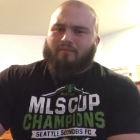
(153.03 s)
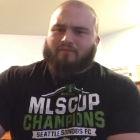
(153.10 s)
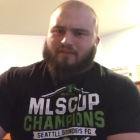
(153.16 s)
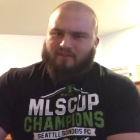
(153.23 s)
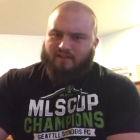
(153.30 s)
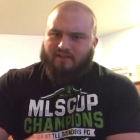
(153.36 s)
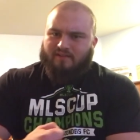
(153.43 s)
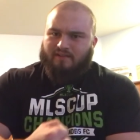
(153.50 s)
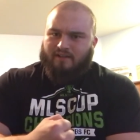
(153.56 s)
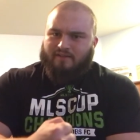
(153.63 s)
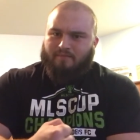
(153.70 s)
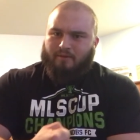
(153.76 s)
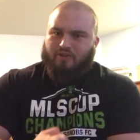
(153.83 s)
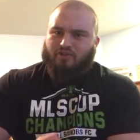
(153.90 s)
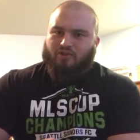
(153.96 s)
because it's it's
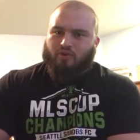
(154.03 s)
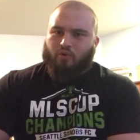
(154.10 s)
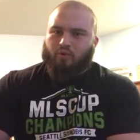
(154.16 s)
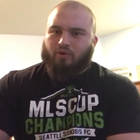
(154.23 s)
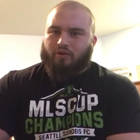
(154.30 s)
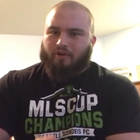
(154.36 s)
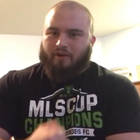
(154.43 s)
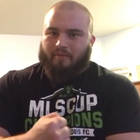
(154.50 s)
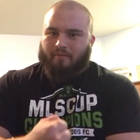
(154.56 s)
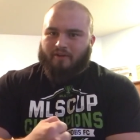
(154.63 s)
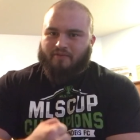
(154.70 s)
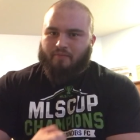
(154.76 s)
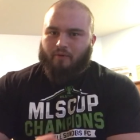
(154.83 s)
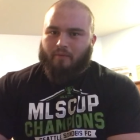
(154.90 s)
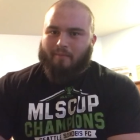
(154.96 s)
much cooler and
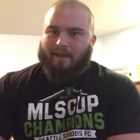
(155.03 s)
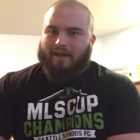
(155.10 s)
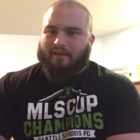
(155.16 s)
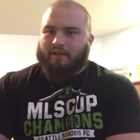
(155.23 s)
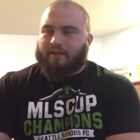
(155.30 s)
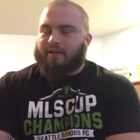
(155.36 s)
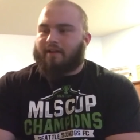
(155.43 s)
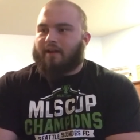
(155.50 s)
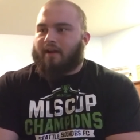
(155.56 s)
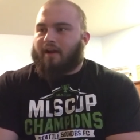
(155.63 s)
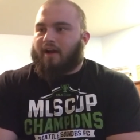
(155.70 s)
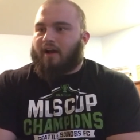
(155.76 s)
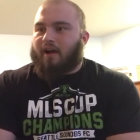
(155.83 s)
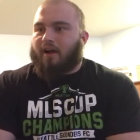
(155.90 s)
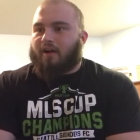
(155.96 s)
much more manly,
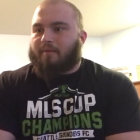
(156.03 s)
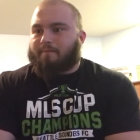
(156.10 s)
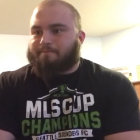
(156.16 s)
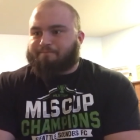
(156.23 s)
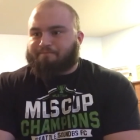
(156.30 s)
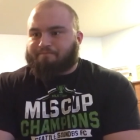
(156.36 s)
um,